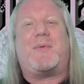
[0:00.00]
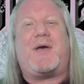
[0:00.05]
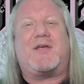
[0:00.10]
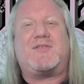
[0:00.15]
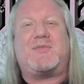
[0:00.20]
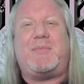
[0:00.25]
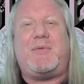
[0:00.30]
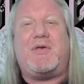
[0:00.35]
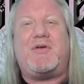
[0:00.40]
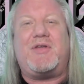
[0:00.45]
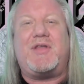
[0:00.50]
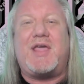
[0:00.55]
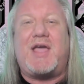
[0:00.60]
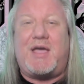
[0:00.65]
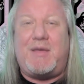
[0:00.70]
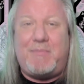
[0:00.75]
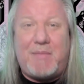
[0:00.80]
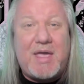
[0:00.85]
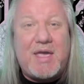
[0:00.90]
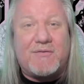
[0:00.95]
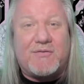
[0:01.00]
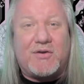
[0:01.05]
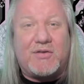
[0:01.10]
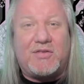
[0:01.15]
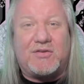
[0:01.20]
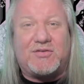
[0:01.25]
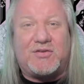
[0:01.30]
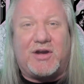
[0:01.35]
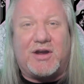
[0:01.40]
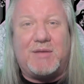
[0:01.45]
possibility I may have
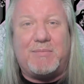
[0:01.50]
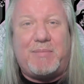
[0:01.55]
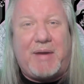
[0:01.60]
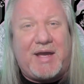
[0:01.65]
heard the song in